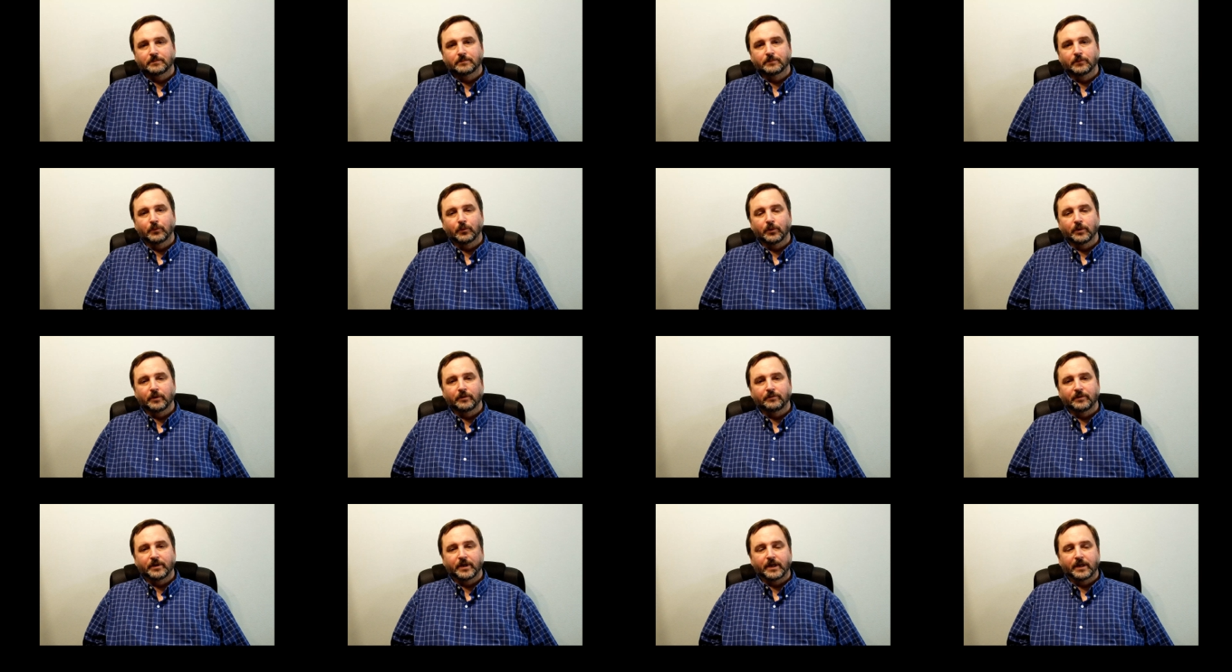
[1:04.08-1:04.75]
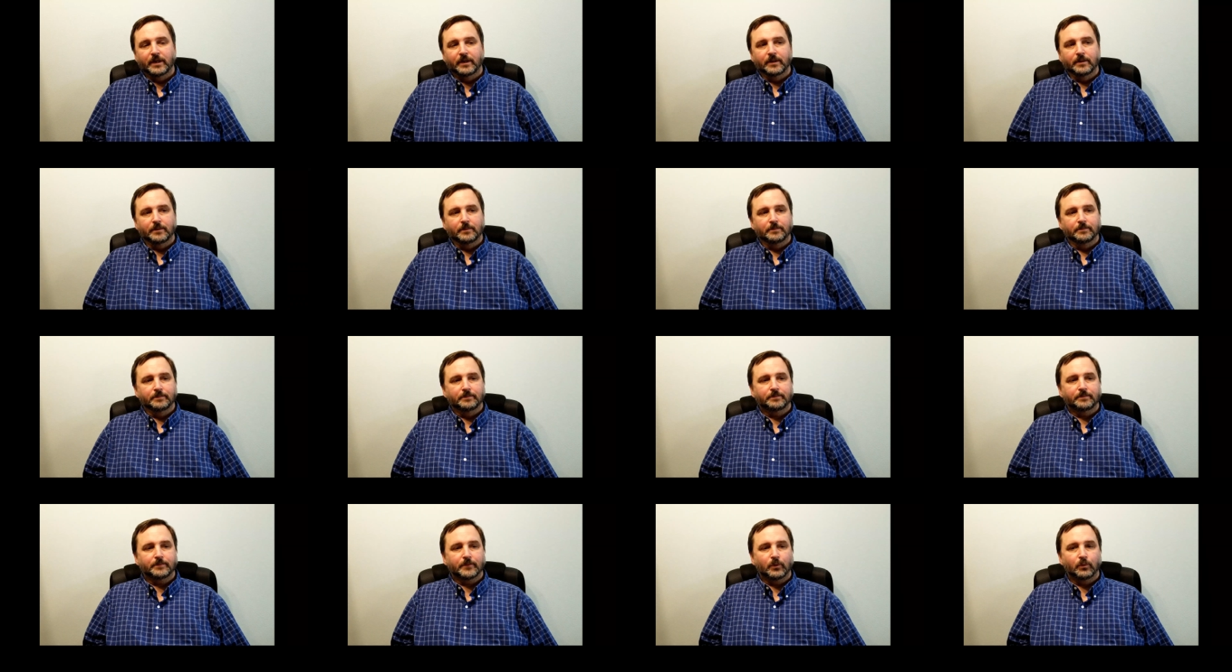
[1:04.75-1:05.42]
more of
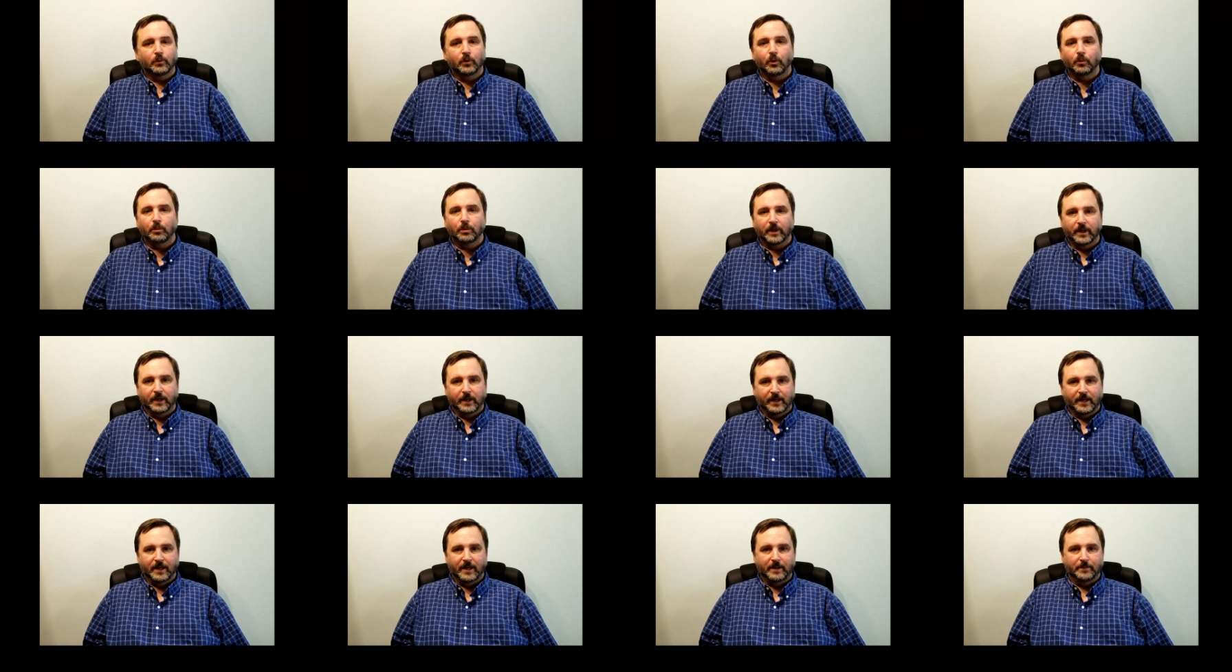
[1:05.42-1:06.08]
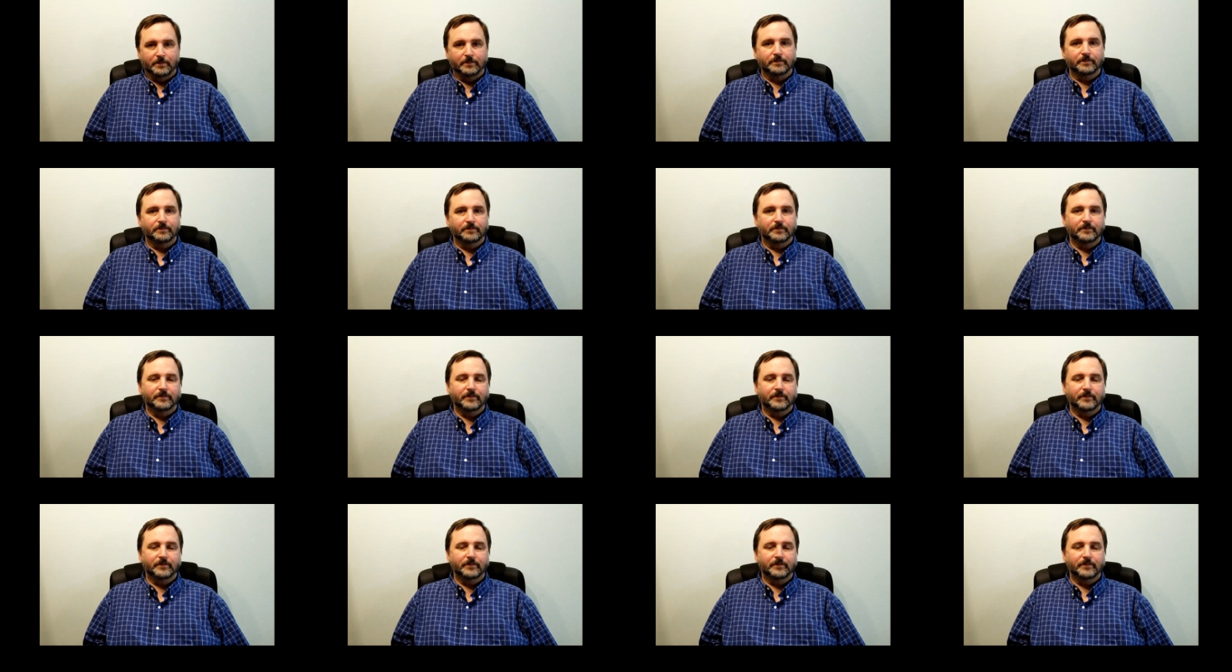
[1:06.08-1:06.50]
a role-playing game